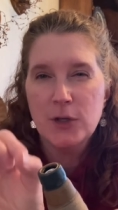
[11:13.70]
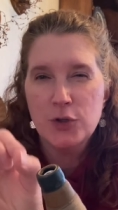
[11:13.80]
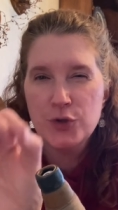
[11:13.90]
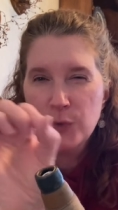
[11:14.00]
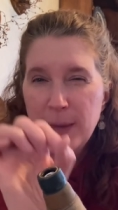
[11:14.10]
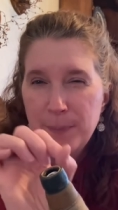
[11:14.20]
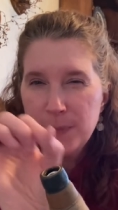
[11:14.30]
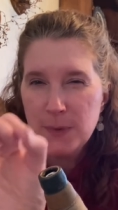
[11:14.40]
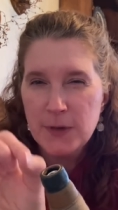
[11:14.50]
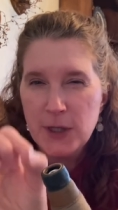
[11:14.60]
drip,
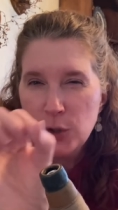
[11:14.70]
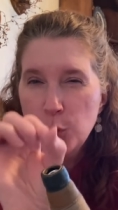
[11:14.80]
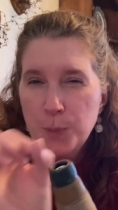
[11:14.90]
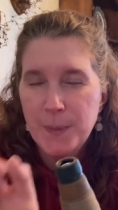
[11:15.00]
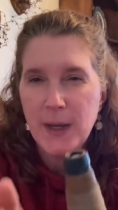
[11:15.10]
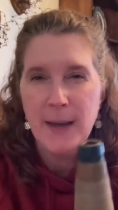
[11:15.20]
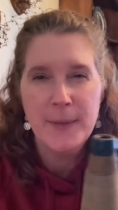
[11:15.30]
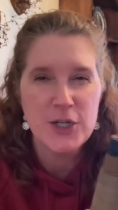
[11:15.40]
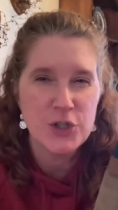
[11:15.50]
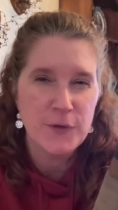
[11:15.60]
the loop. I'm
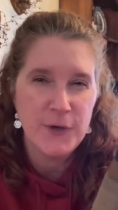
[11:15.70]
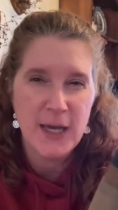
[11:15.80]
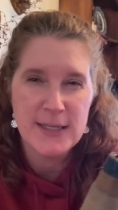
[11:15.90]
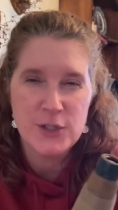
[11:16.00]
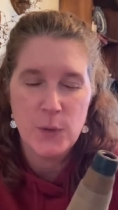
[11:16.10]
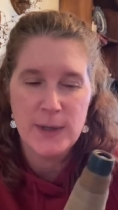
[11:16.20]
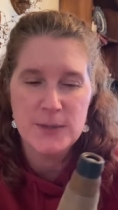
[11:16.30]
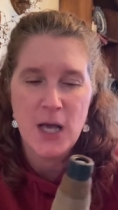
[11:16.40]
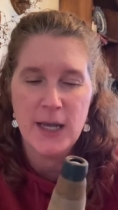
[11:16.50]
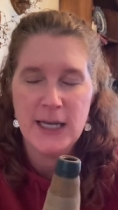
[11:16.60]
not sure if you guys know what I'm
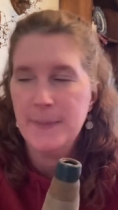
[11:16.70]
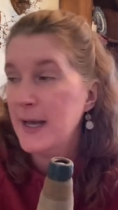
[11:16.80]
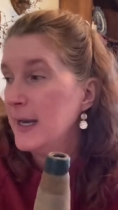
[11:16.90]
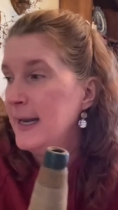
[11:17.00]
talking about.